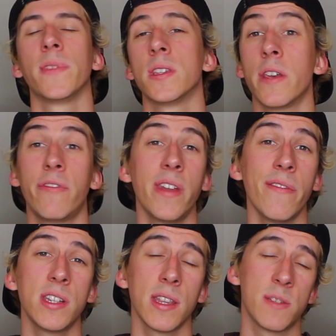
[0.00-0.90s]
So if you've
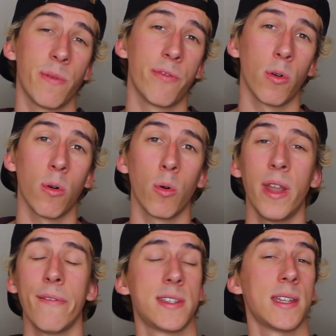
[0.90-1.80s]
never done this before or
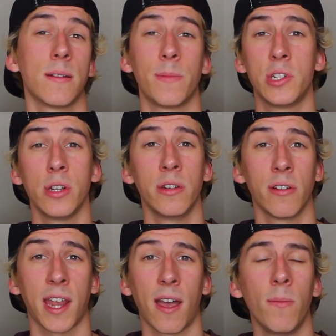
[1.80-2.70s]
never set up a
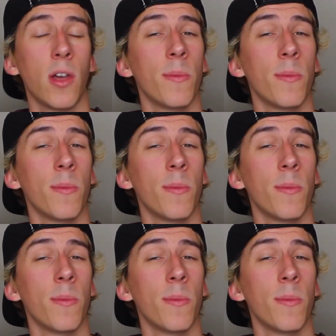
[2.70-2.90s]
junior account,